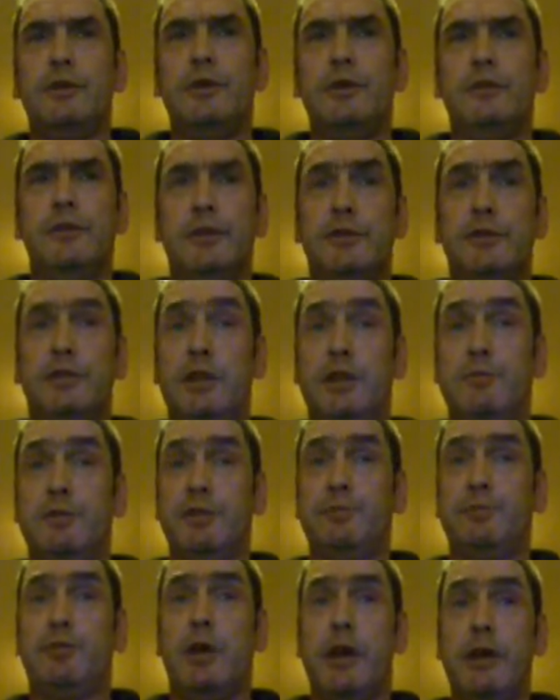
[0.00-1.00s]
There's Dibber's
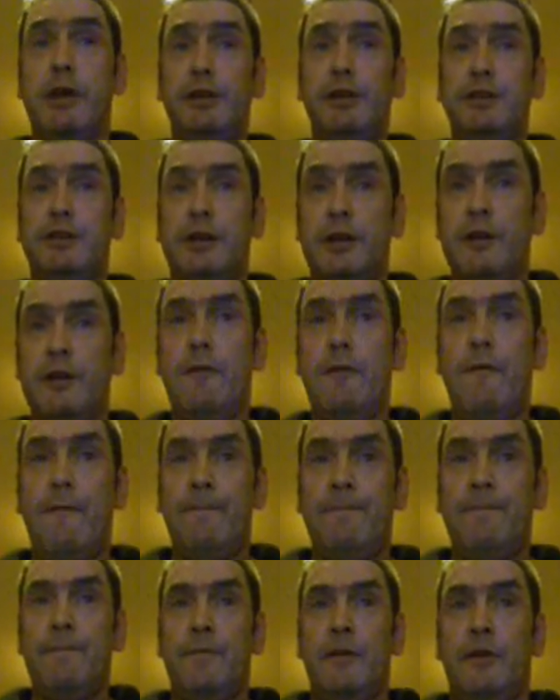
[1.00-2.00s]
Page,
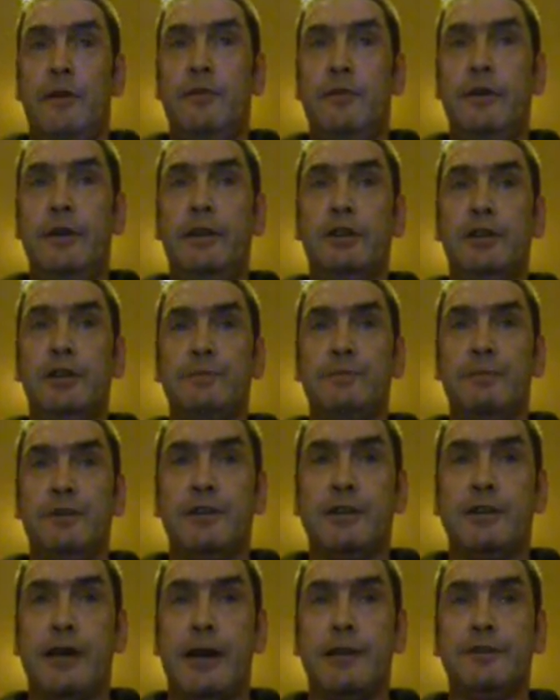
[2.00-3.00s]
The Englishman's
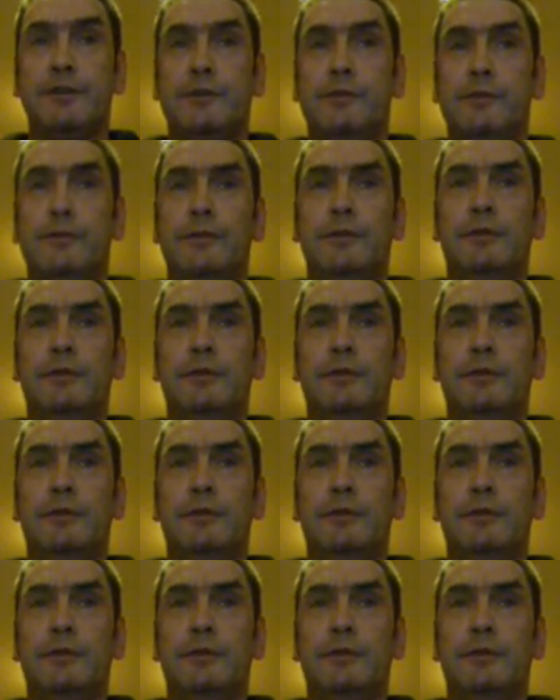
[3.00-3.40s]
Castle,